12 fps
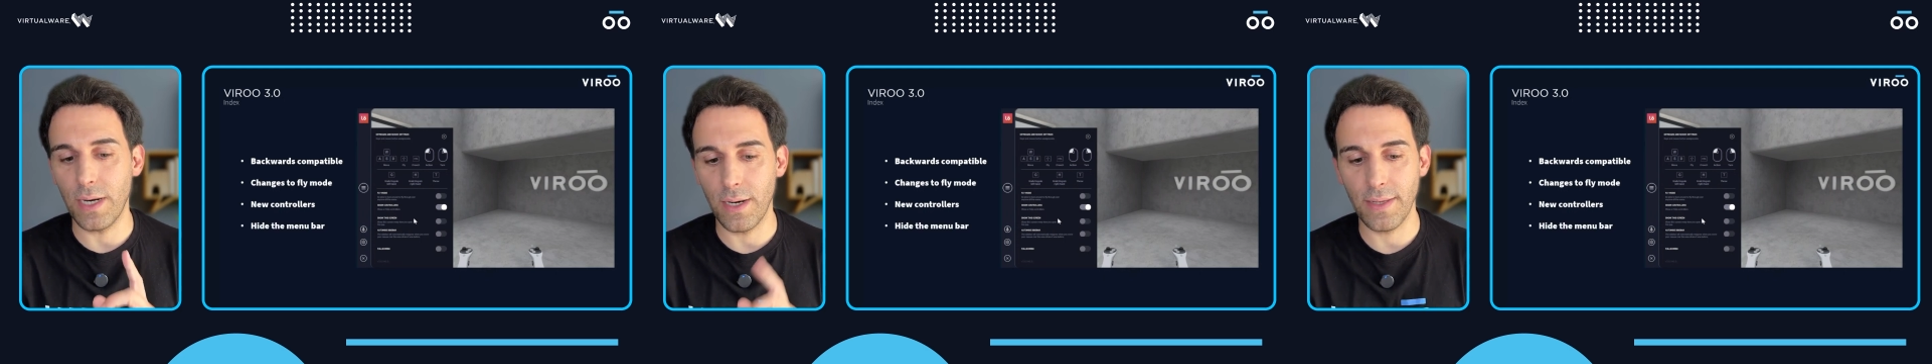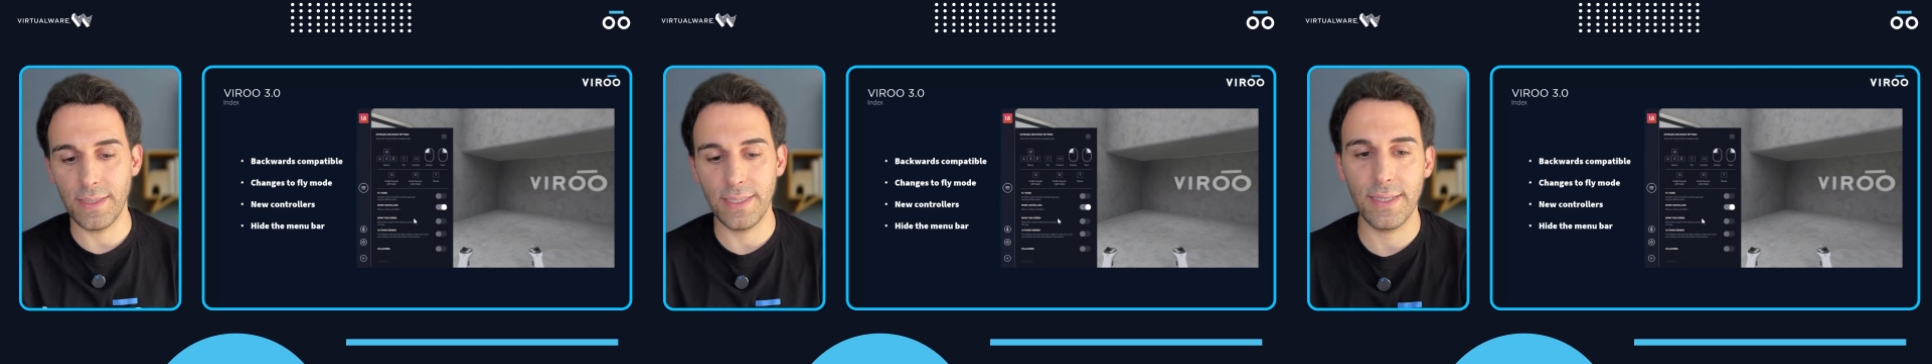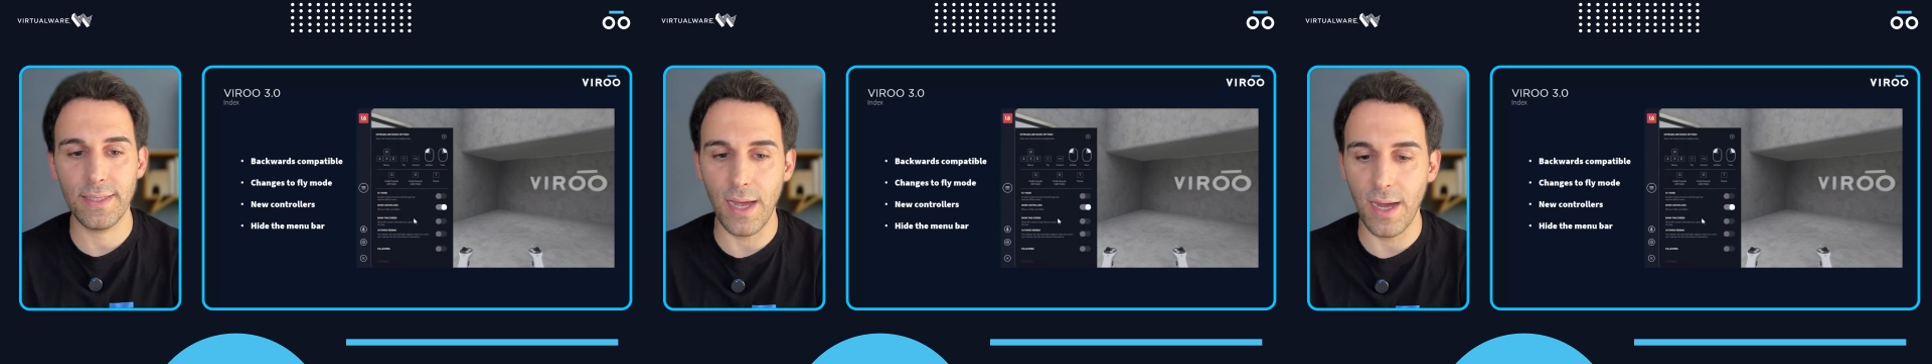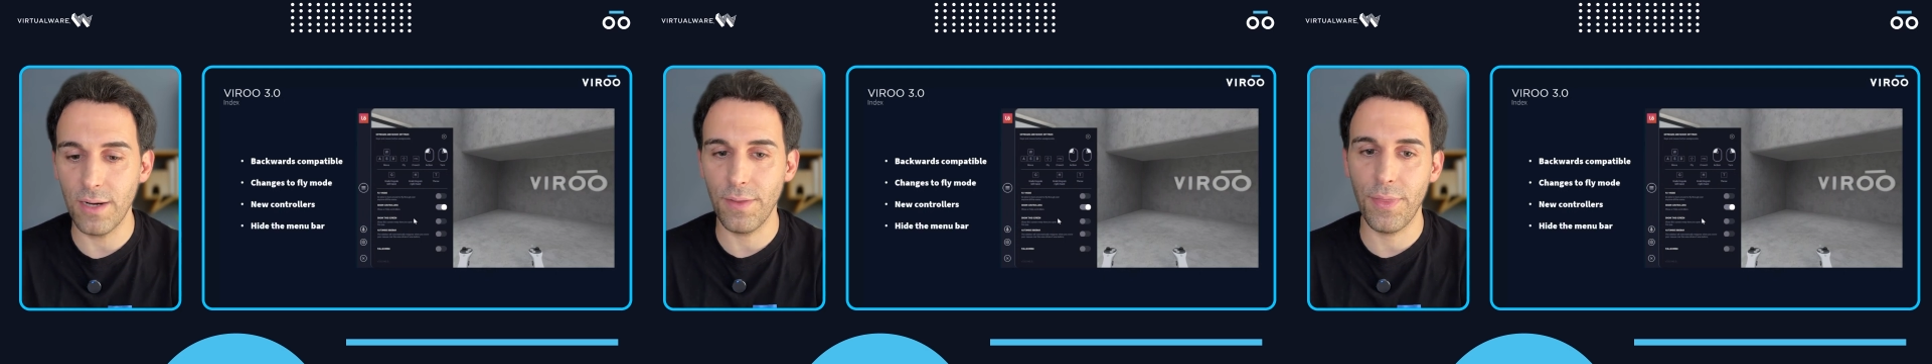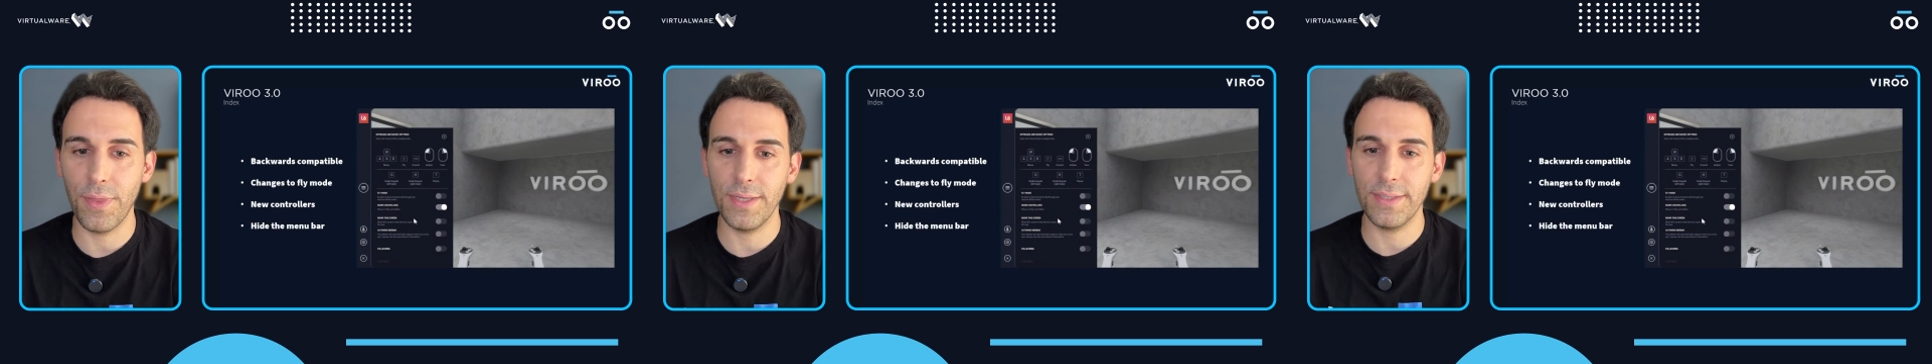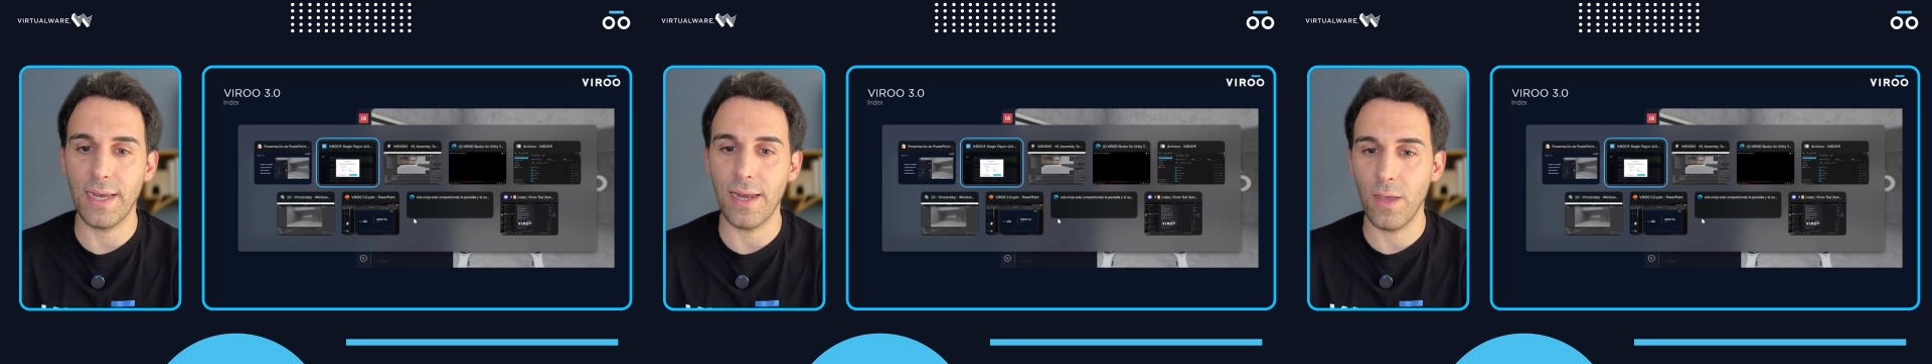And these are the
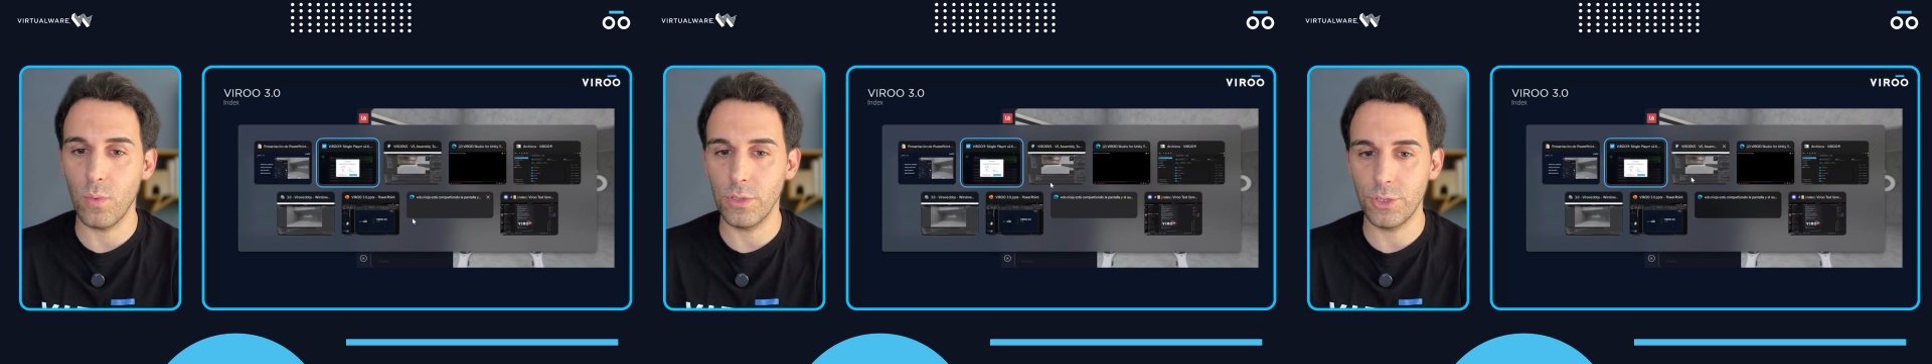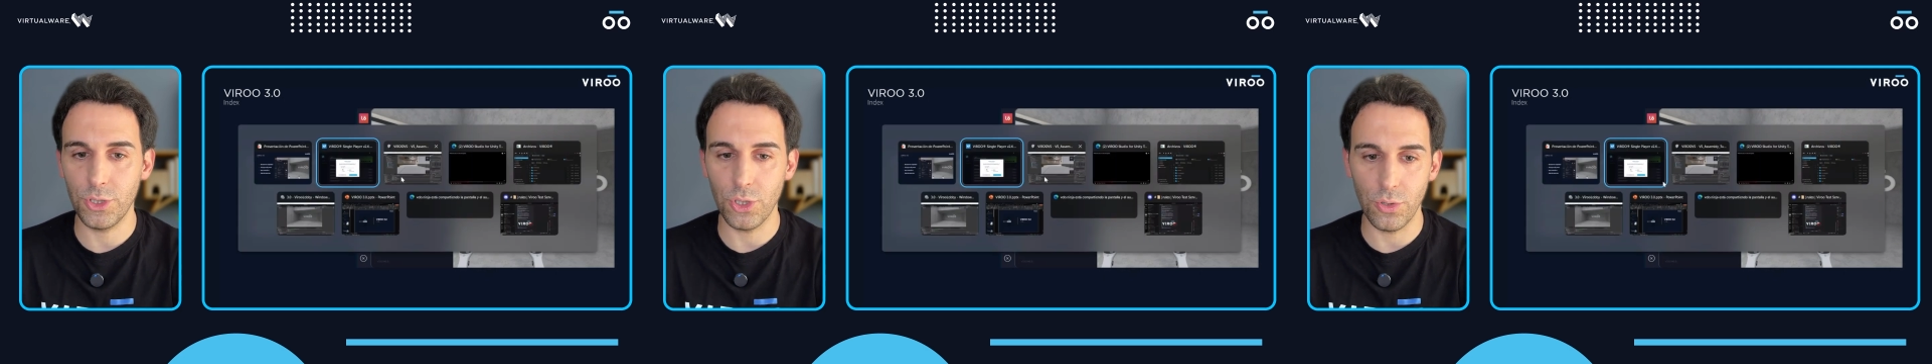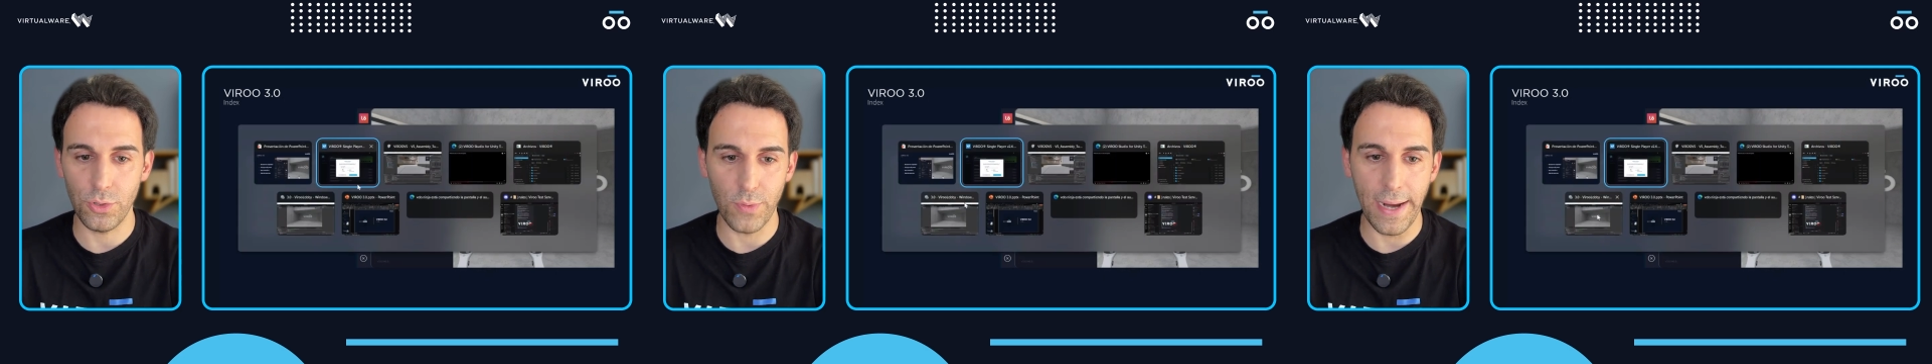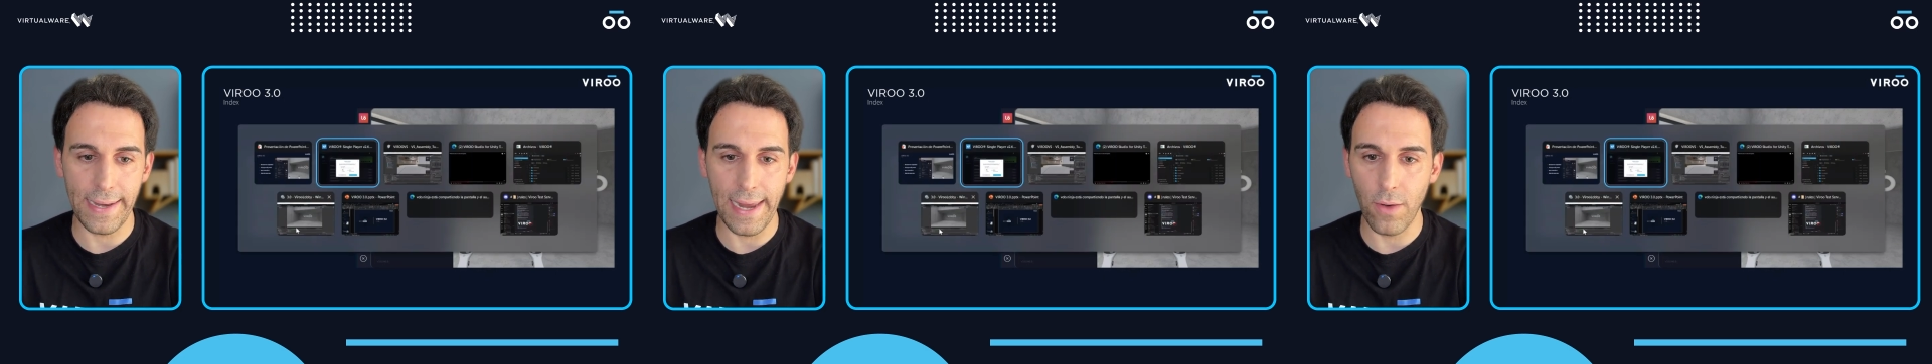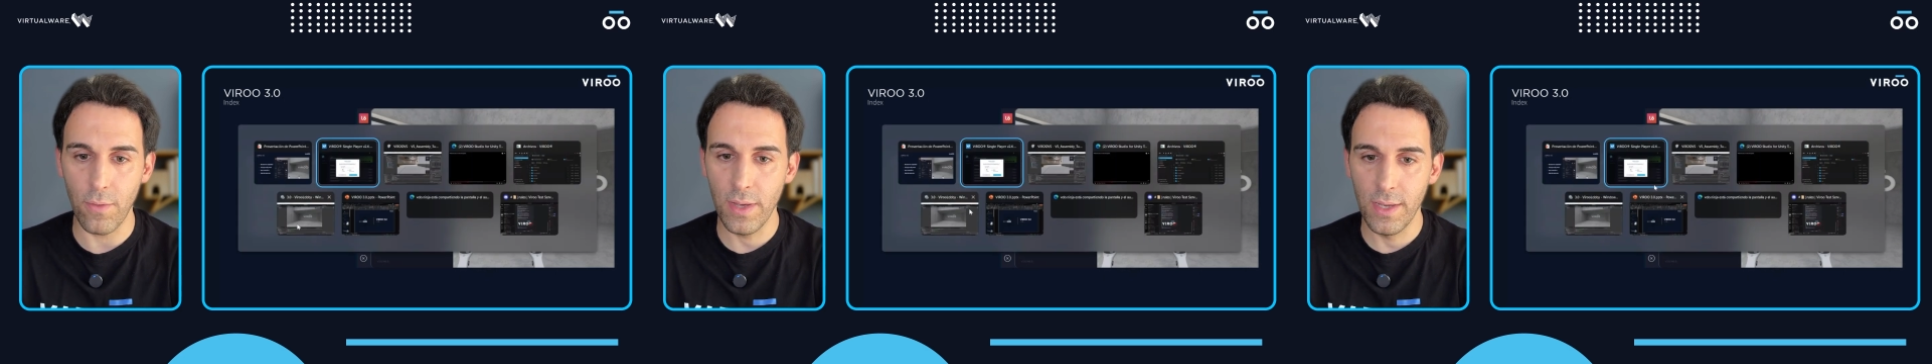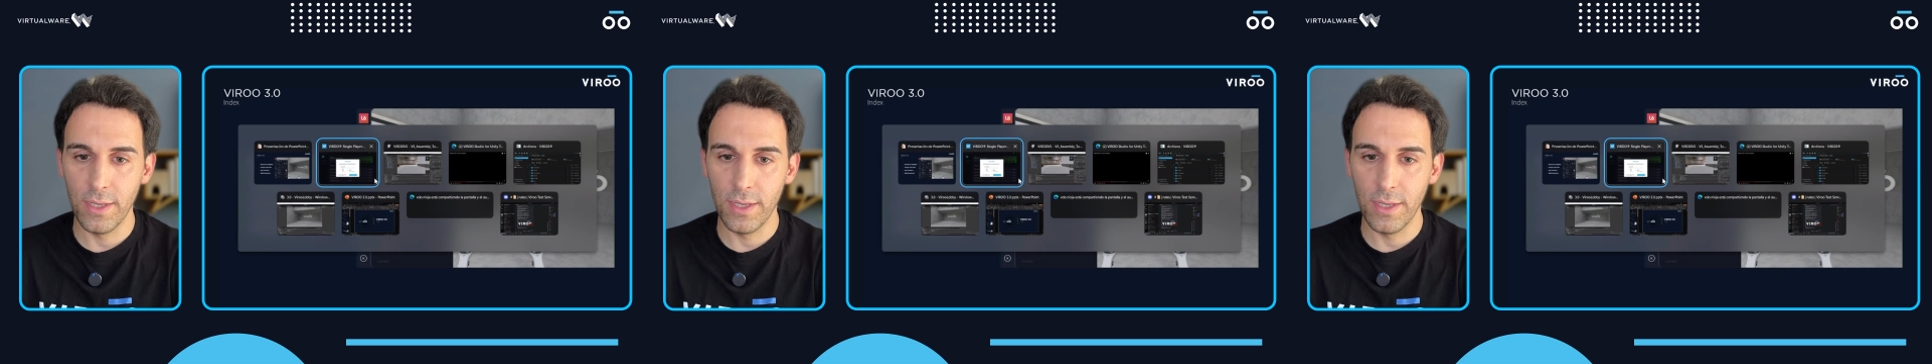things that I want to show you right now.